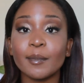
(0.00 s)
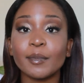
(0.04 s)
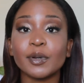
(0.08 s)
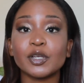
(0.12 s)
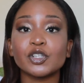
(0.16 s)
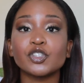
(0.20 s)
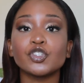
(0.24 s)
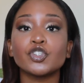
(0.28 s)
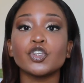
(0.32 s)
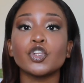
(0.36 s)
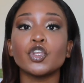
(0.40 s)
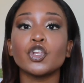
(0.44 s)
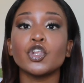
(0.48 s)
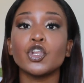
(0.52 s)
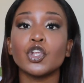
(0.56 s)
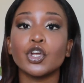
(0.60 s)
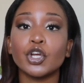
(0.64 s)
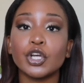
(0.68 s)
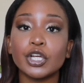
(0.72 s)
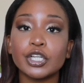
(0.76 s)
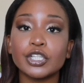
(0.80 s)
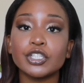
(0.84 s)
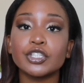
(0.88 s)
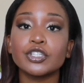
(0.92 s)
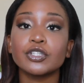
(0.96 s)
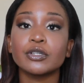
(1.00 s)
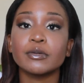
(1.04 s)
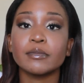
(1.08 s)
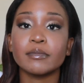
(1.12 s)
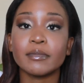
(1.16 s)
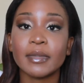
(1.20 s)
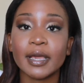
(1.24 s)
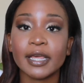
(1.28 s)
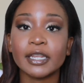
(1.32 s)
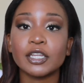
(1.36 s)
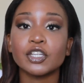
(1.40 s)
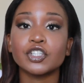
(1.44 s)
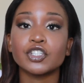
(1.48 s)
but you learn to
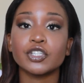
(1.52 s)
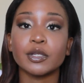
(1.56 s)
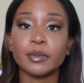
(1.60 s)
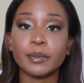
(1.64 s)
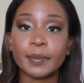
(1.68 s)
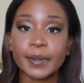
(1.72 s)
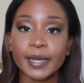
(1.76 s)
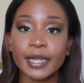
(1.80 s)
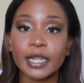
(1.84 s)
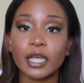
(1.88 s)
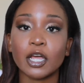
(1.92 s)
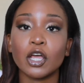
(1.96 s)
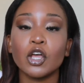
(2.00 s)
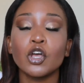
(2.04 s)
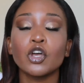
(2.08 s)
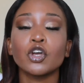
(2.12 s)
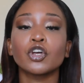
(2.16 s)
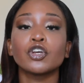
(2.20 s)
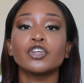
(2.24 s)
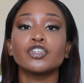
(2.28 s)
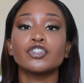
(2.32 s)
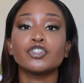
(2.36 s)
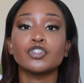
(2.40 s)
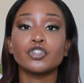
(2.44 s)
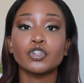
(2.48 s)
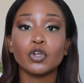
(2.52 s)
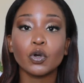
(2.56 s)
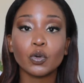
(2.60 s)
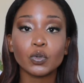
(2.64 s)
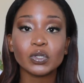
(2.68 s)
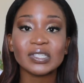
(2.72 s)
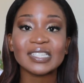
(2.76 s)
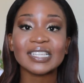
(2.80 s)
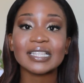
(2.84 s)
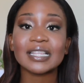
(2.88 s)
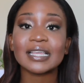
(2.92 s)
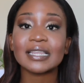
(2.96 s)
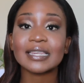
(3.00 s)
manage them better, because you know,
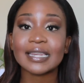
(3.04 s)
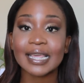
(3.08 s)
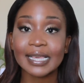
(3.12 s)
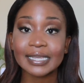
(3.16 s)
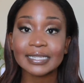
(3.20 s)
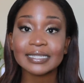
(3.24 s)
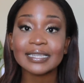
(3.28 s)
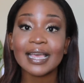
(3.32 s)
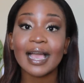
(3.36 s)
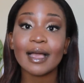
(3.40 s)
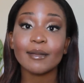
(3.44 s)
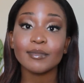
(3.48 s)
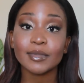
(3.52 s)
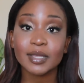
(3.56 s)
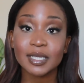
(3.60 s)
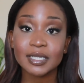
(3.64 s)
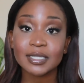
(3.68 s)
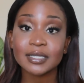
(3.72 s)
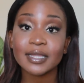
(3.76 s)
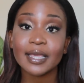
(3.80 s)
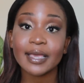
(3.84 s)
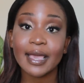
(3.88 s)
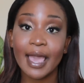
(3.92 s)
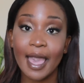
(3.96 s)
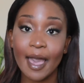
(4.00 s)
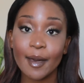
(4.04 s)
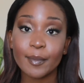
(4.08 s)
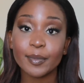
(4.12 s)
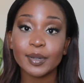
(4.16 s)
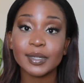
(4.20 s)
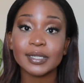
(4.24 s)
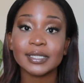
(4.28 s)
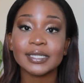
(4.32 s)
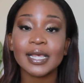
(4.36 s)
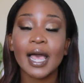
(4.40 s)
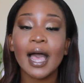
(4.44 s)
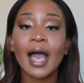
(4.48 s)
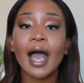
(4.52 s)
Wuti, the next time this thing
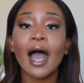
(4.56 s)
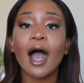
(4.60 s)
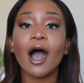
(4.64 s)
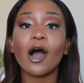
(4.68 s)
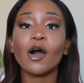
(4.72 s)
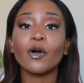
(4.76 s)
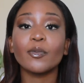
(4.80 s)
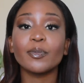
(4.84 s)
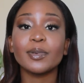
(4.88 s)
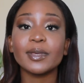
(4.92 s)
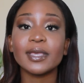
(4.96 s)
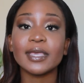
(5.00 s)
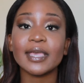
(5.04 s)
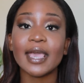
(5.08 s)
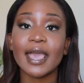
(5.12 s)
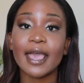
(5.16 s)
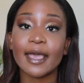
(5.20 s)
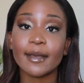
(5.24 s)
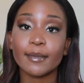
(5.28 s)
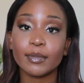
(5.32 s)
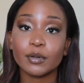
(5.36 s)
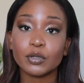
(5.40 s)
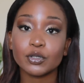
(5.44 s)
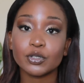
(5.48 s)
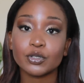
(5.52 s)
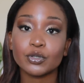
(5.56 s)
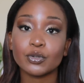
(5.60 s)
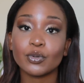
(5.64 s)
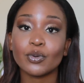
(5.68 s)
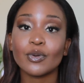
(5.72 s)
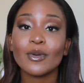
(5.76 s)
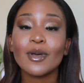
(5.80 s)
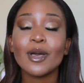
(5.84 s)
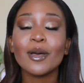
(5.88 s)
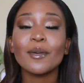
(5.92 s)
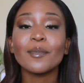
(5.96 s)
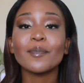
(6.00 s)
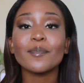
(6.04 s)
happens, I'll be able to
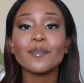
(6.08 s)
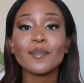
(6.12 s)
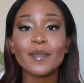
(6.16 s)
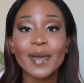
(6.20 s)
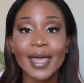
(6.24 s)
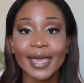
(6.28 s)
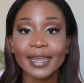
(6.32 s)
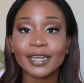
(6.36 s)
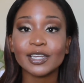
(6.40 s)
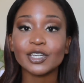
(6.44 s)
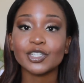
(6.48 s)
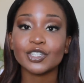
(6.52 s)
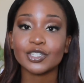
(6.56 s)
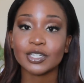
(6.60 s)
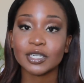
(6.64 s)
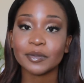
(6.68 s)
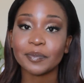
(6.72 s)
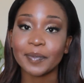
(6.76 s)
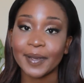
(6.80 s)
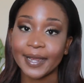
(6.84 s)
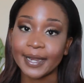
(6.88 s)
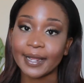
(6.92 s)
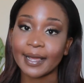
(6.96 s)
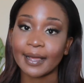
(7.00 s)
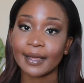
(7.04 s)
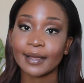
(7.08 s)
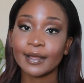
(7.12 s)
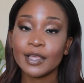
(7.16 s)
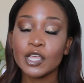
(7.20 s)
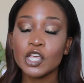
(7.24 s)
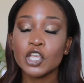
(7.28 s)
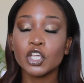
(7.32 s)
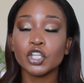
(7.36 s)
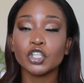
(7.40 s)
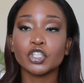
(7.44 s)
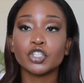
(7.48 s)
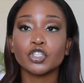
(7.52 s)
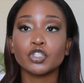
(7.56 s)
manage it better.
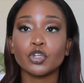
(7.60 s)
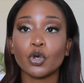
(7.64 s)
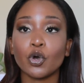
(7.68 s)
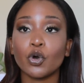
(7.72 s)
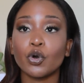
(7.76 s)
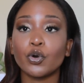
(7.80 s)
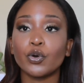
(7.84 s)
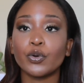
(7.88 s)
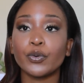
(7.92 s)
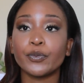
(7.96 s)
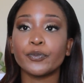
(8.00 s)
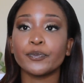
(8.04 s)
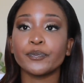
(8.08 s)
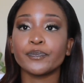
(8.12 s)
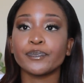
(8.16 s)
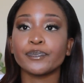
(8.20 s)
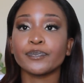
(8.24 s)
So